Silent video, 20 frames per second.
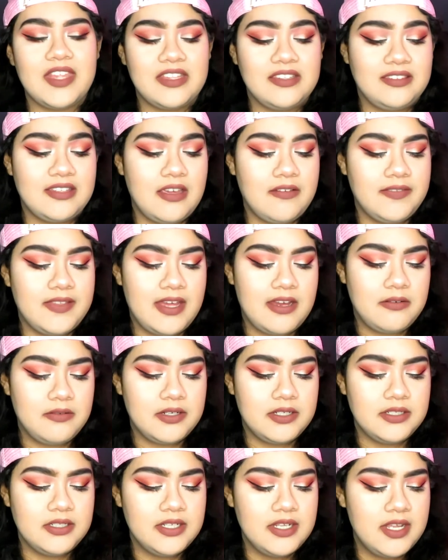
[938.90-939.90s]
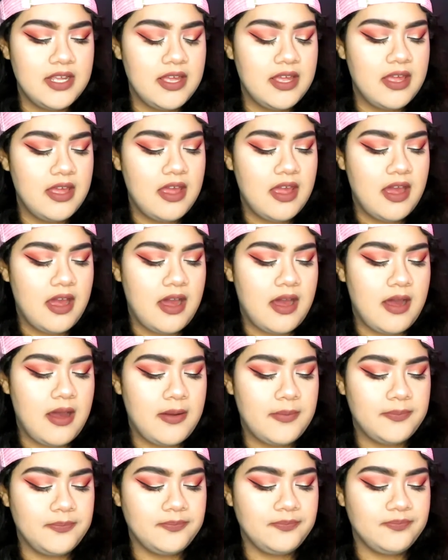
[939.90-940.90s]
save that one.
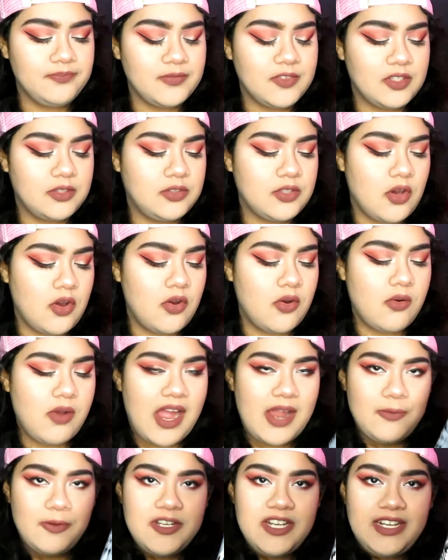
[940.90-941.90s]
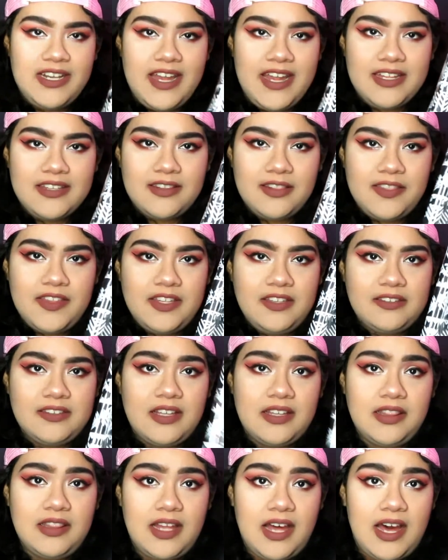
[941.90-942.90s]
So I really like these
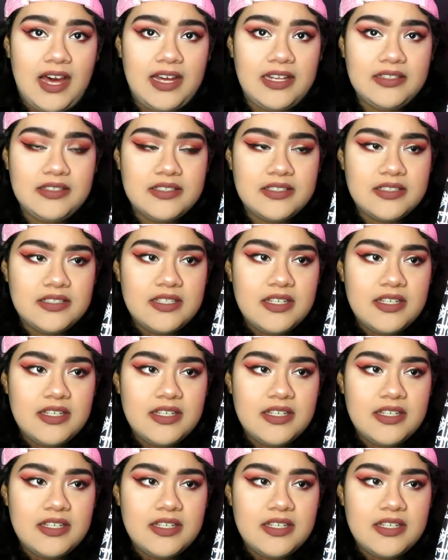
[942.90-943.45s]
a lot.